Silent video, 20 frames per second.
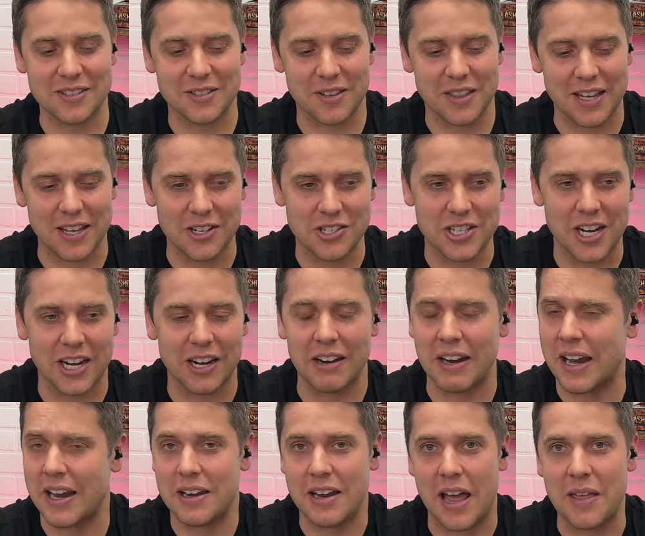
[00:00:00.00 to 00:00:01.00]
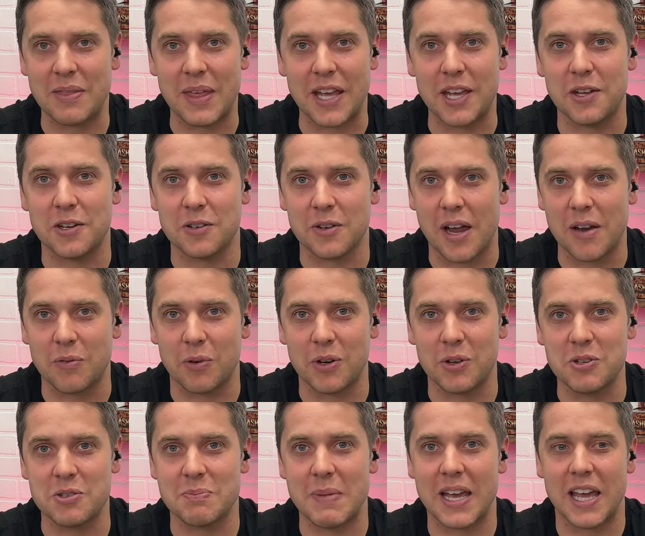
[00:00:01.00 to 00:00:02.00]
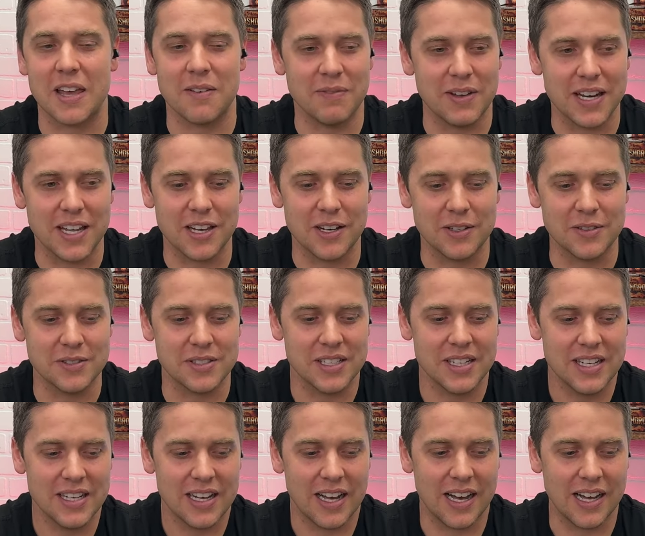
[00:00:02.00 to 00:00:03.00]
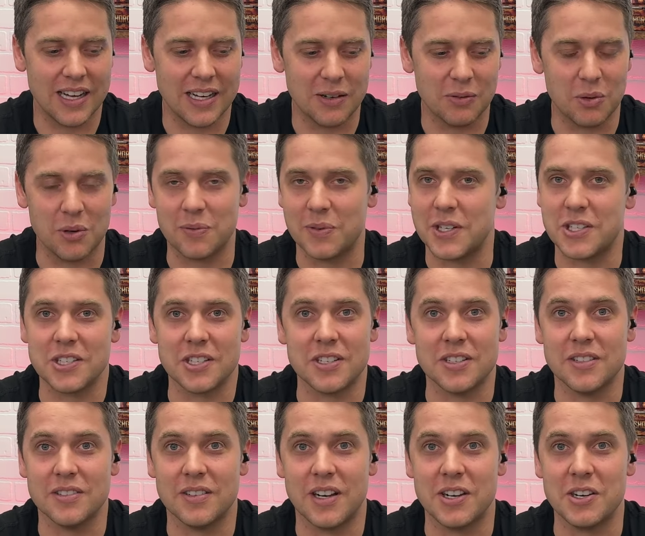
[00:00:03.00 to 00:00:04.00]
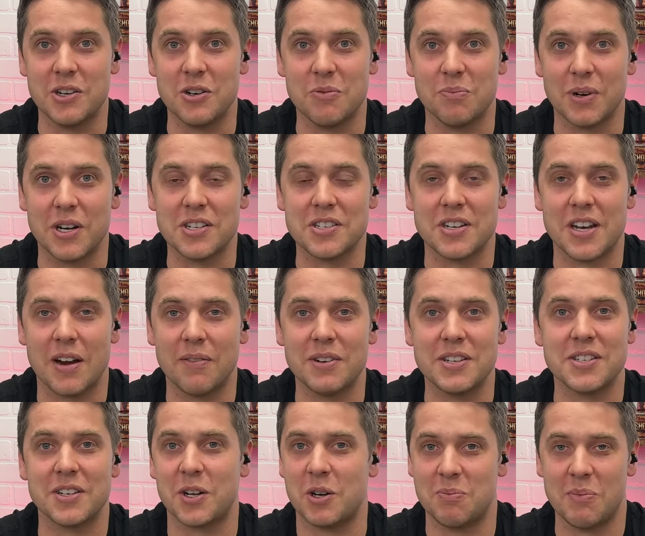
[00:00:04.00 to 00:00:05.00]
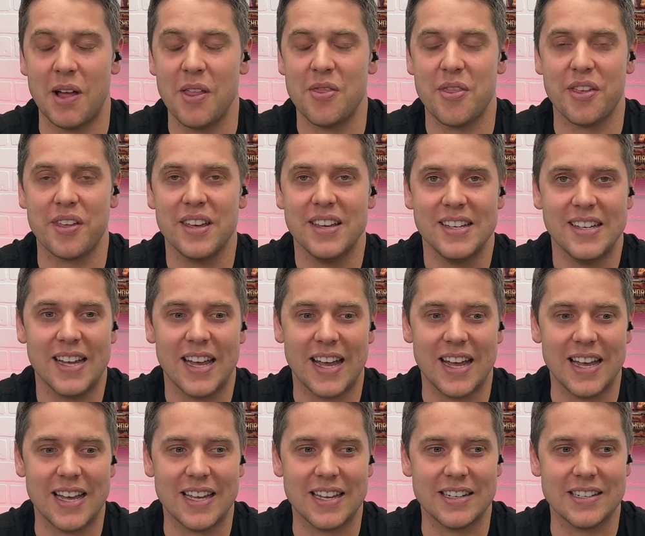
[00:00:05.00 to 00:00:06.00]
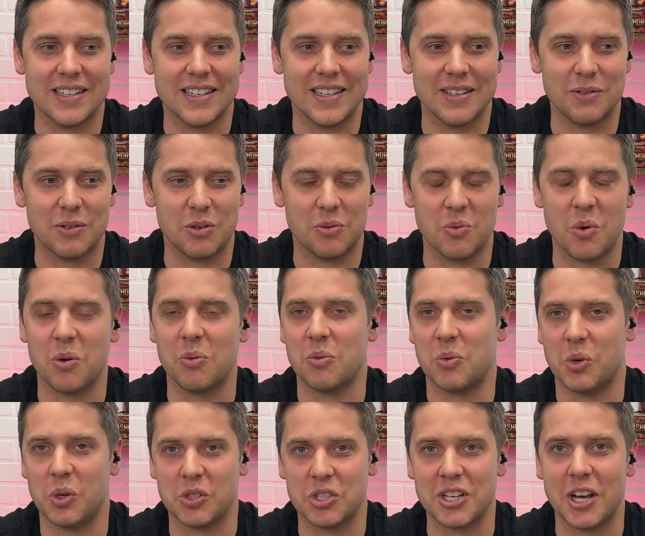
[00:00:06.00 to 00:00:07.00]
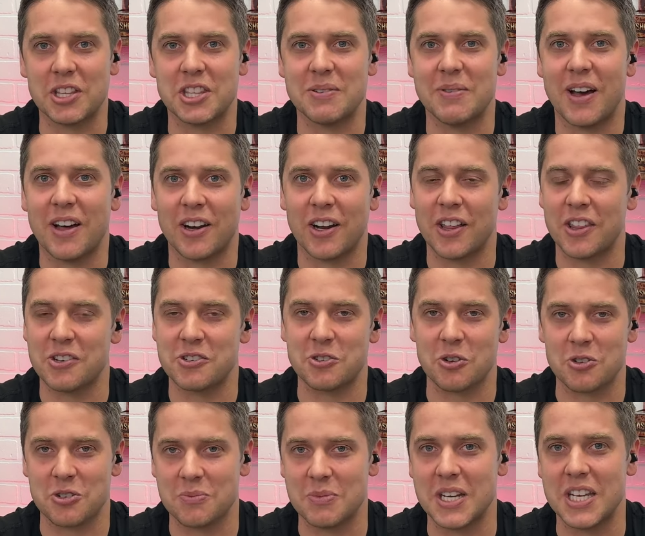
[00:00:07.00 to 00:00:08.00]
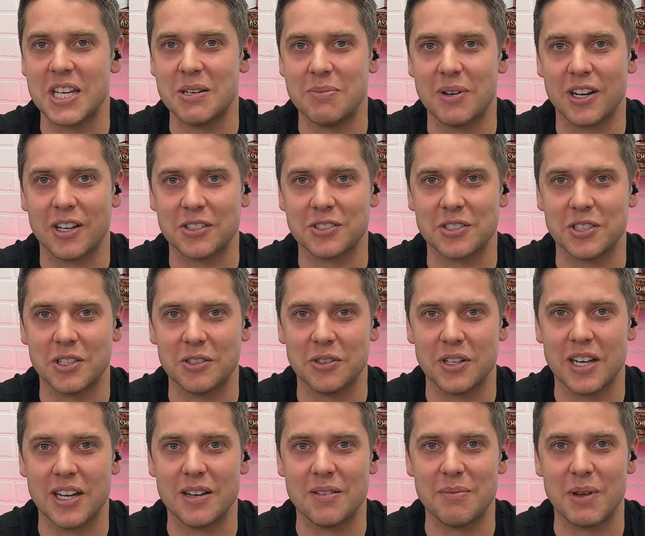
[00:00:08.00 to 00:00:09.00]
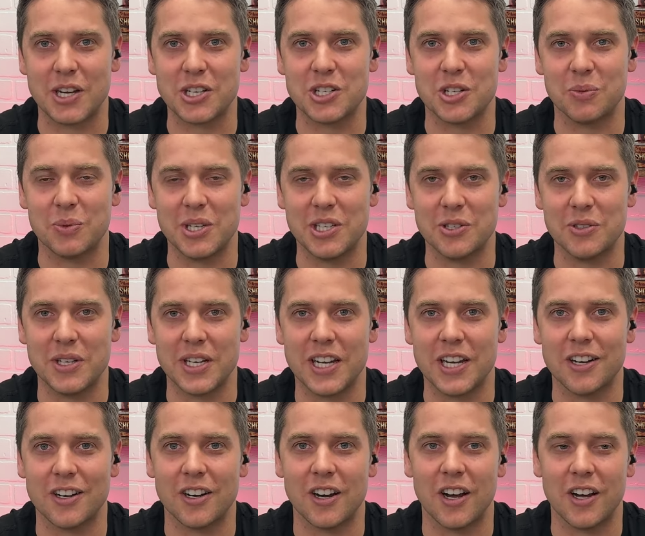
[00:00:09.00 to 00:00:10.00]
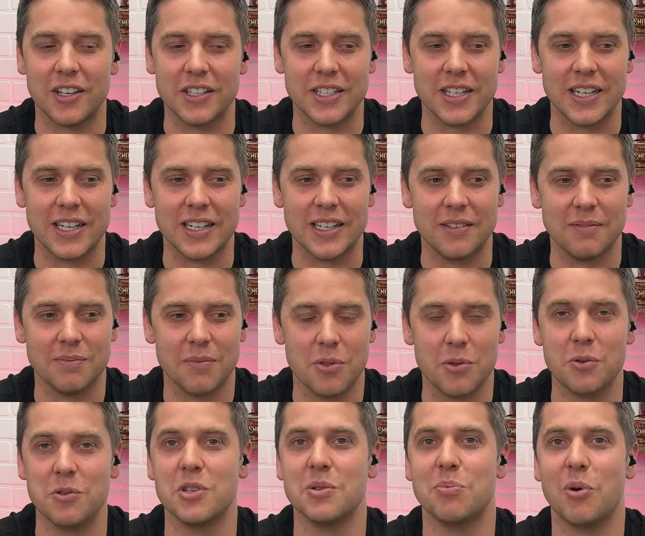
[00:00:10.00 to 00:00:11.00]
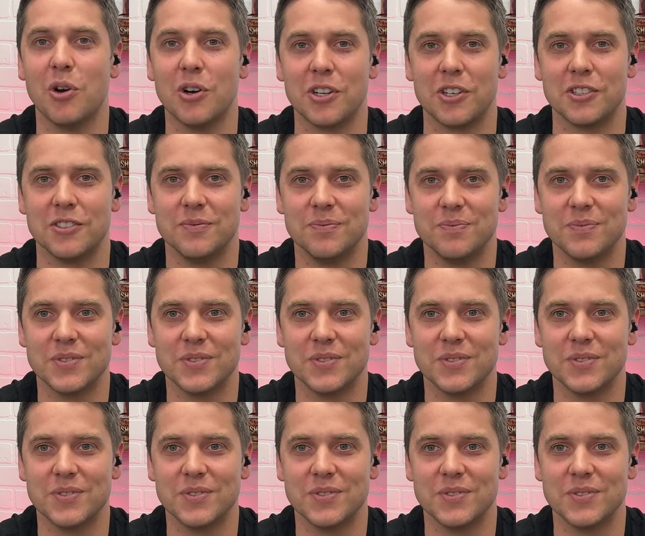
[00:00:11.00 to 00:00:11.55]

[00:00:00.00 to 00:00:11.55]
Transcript: So thank you, Jay Crane. And, and thank you to everyone who's making videos. Uh, we'll feature a new person every single month. And uh, we'll, we'll, we'll, shout them out on other social media, but also uh, make sure we do it here on uh, through the portal.